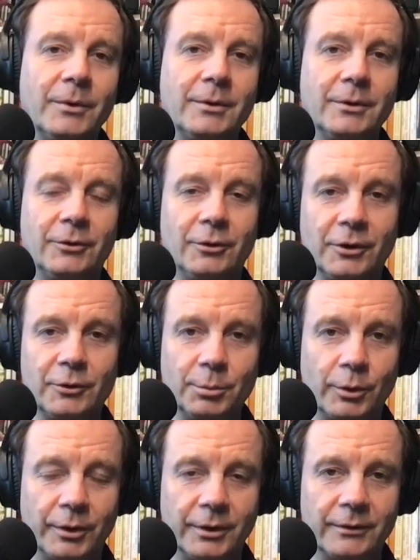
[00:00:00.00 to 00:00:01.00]
Because you're
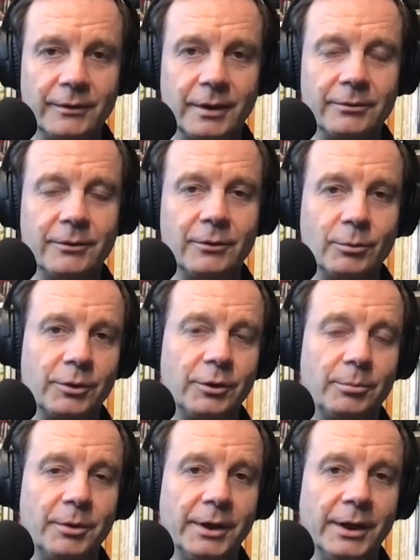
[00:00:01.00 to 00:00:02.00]
exploring the stuff. This is where you're
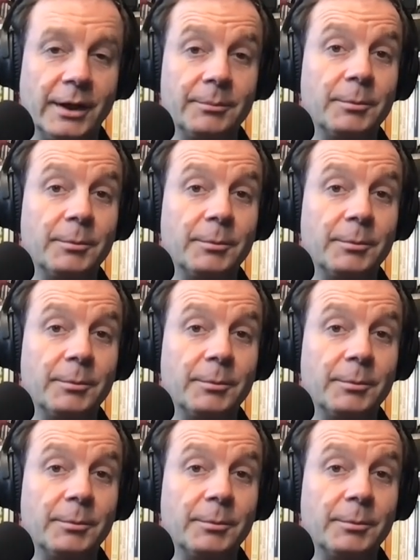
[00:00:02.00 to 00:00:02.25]
bringing up